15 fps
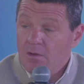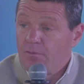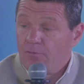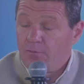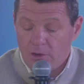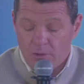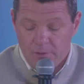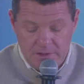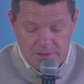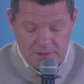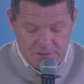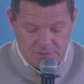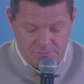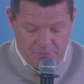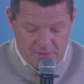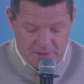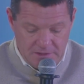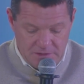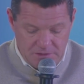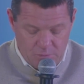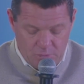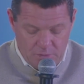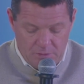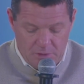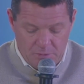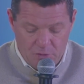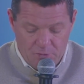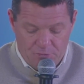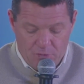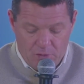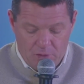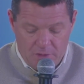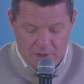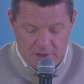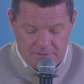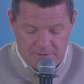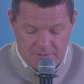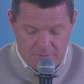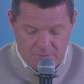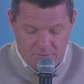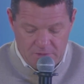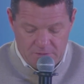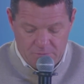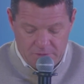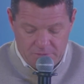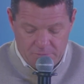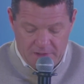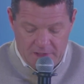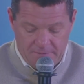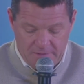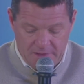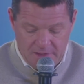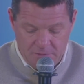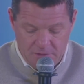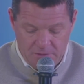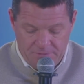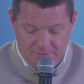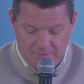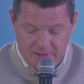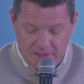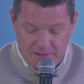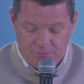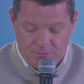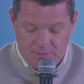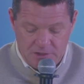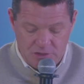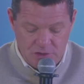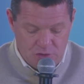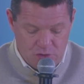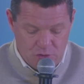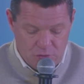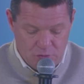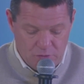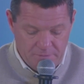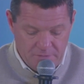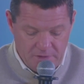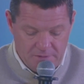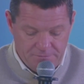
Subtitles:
Following this phase, we will move forward with what we have labeled as phase 2 of